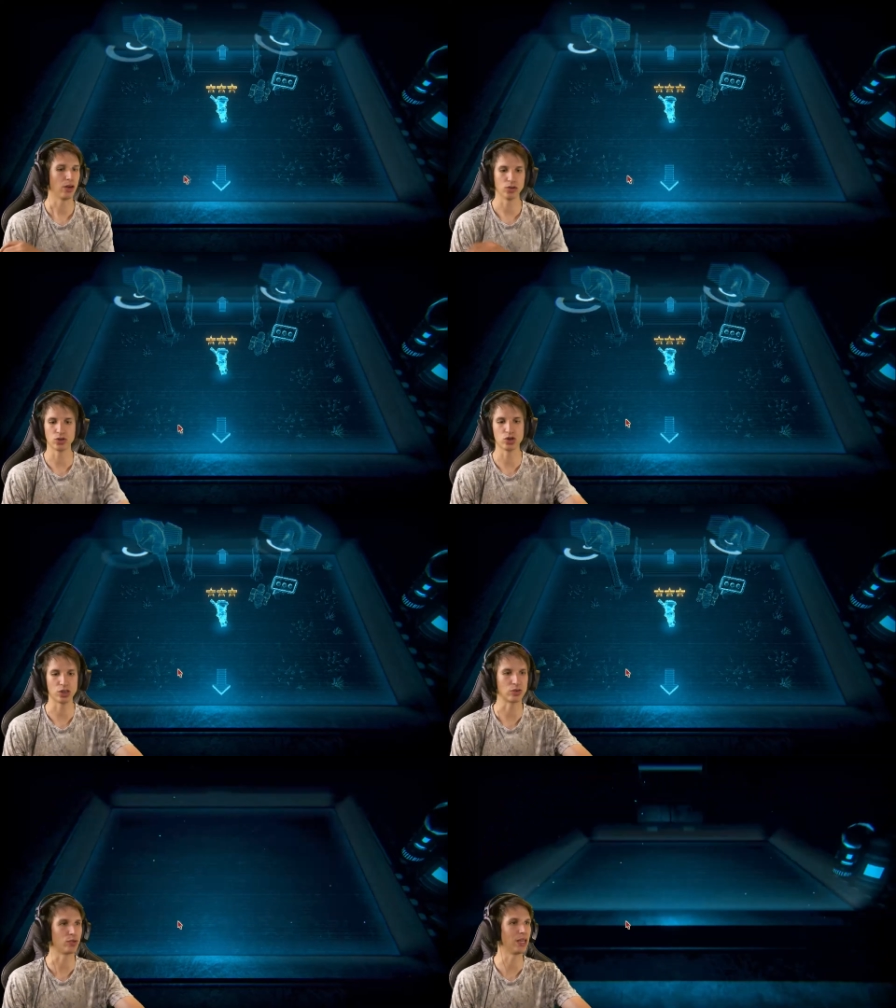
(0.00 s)
Also
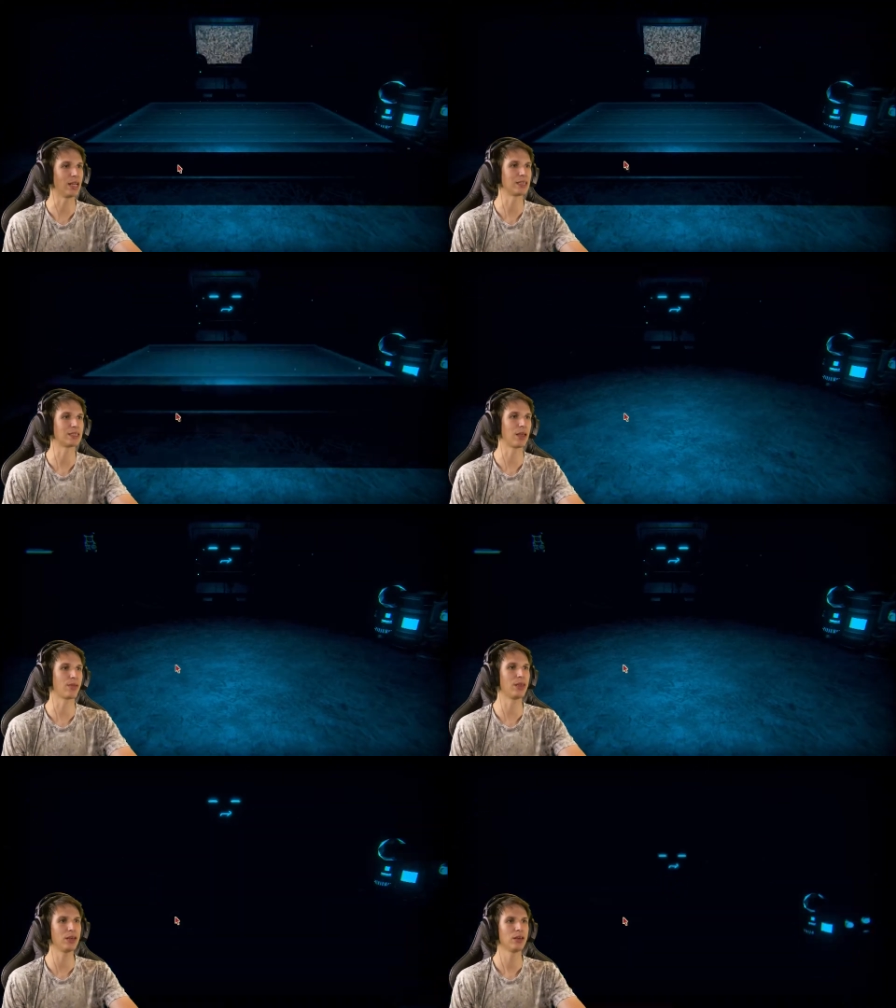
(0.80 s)
just realized
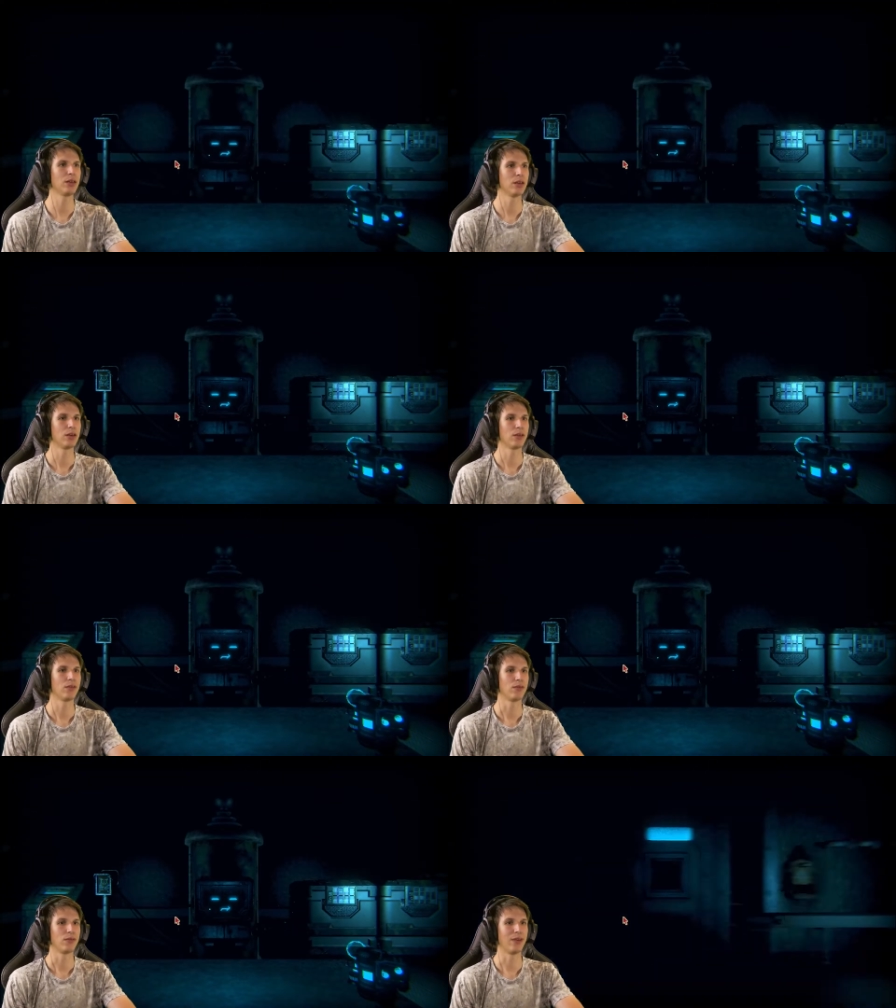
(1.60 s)
something.
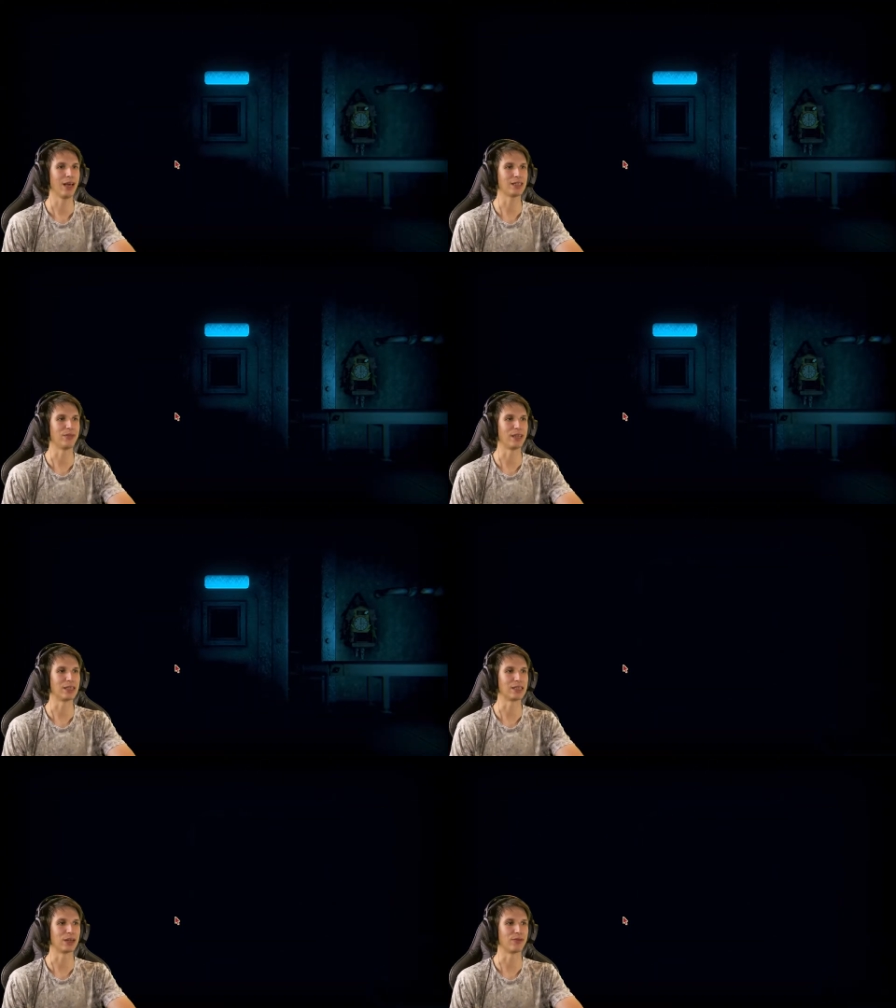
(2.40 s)
We
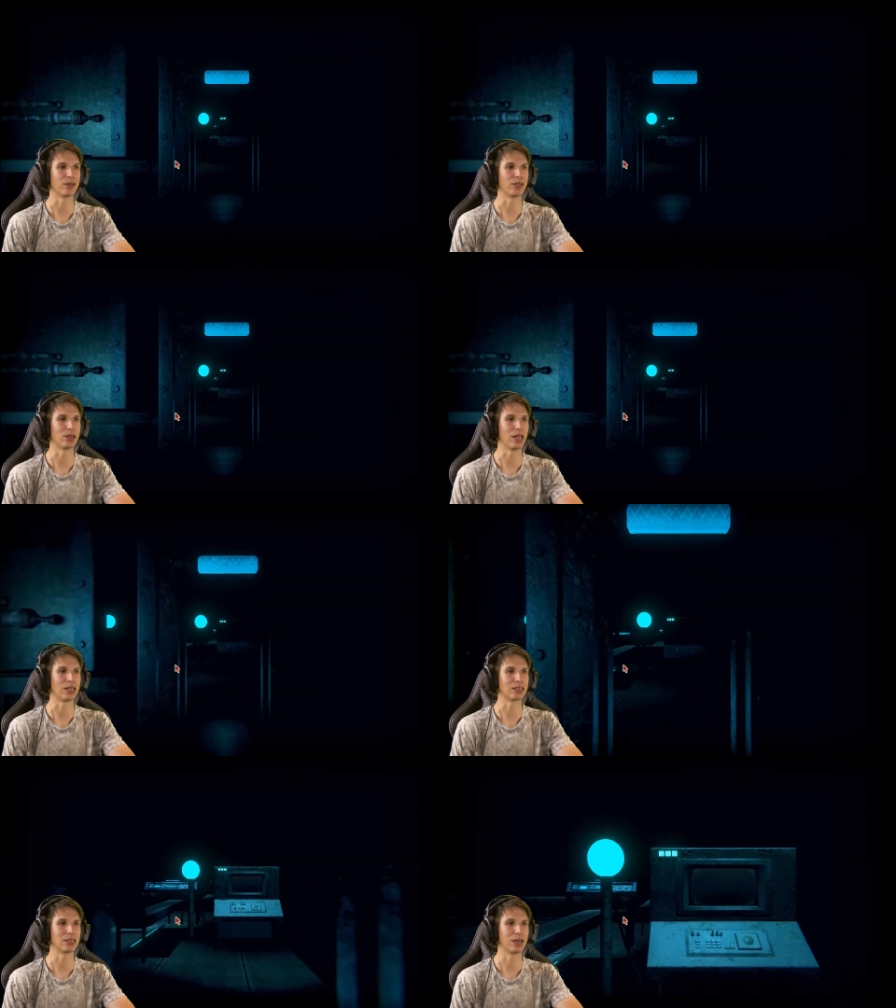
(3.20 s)
activated something here
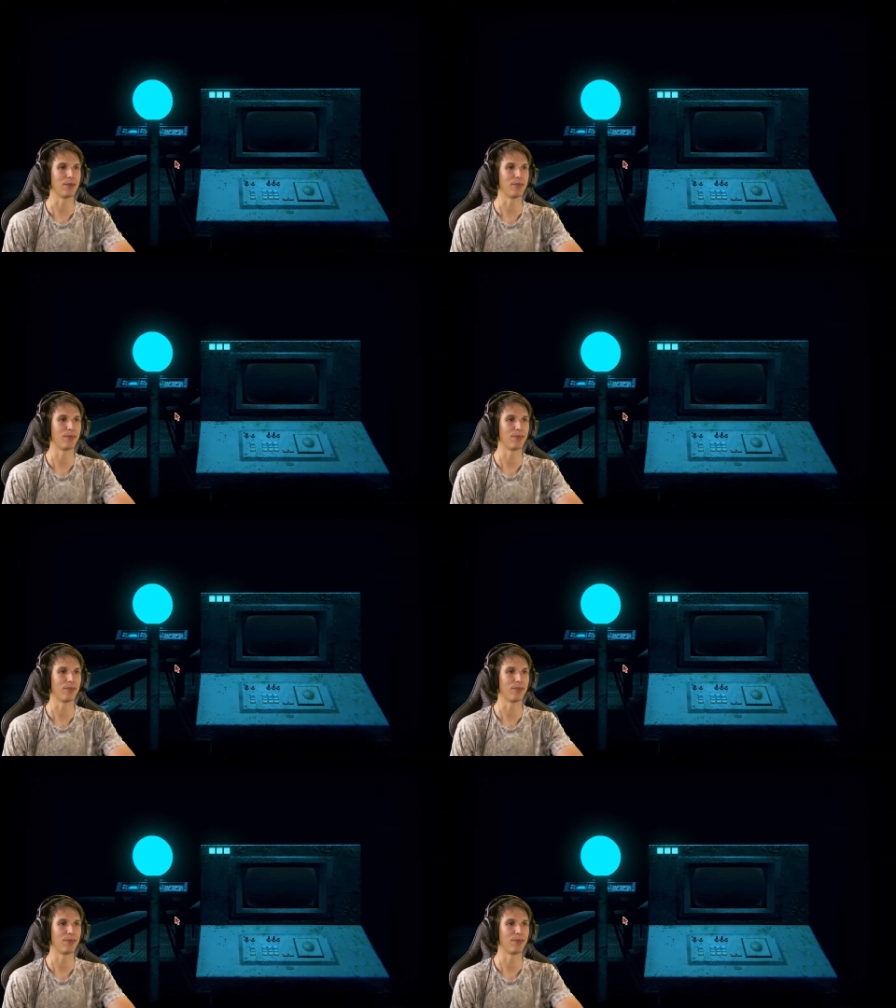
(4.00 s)
last time.